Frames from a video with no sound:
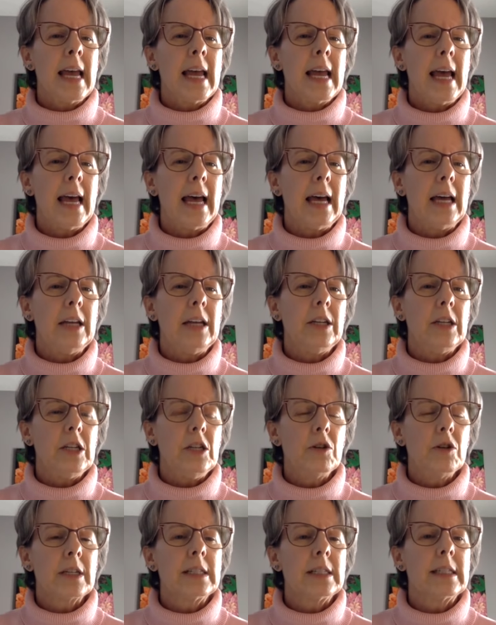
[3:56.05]
And
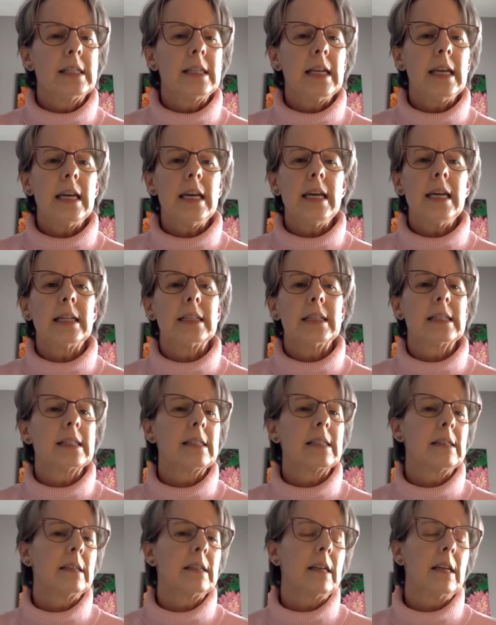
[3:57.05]
you can see
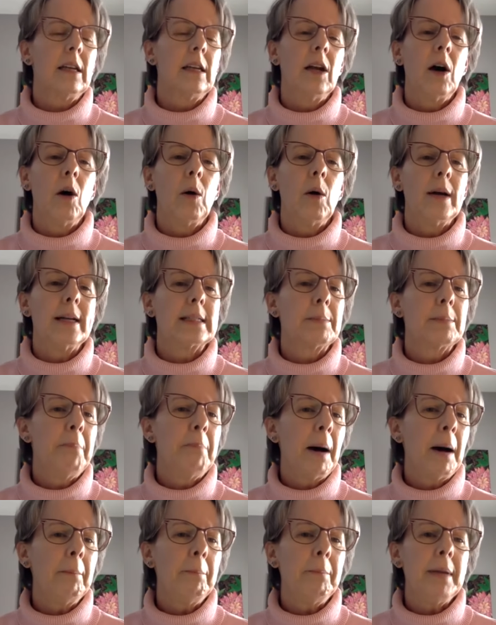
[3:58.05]
it's, you know, it's
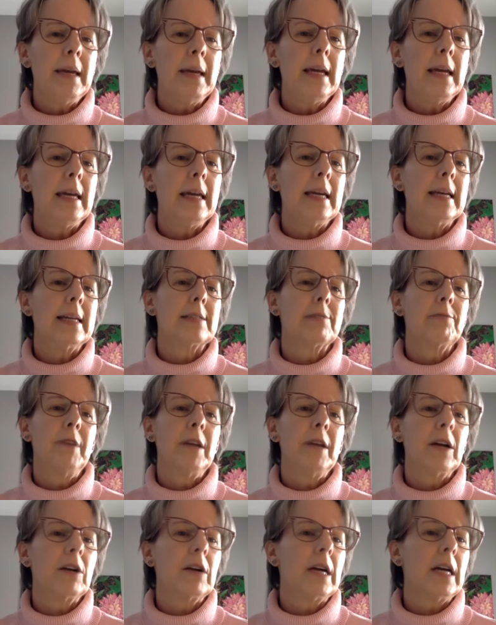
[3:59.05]
bumpy, it's
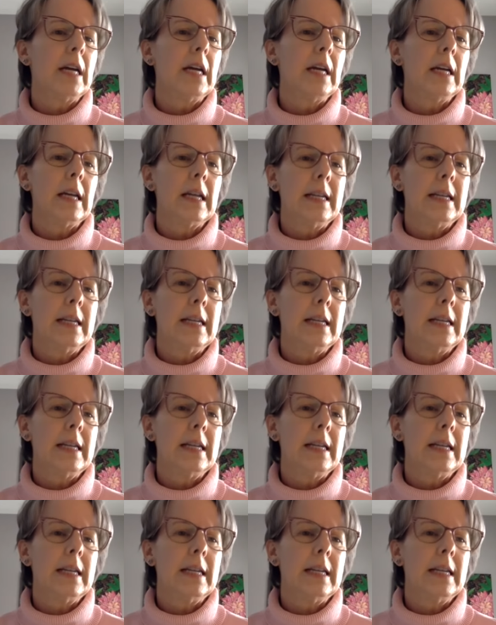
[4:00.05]
very